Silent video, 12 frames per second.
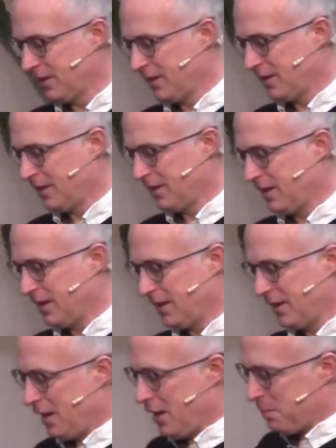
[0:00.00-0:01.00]
But
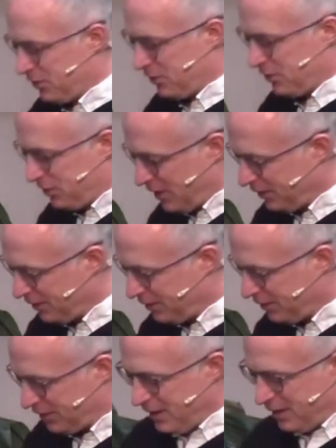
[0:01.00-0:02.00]
Jesus, in
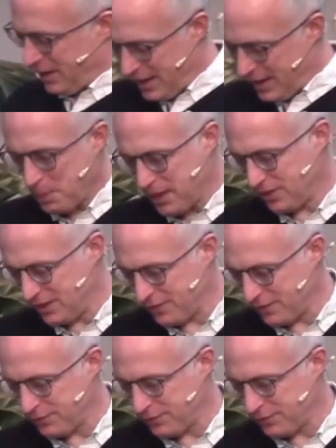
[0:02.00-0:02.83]
his passionate love for the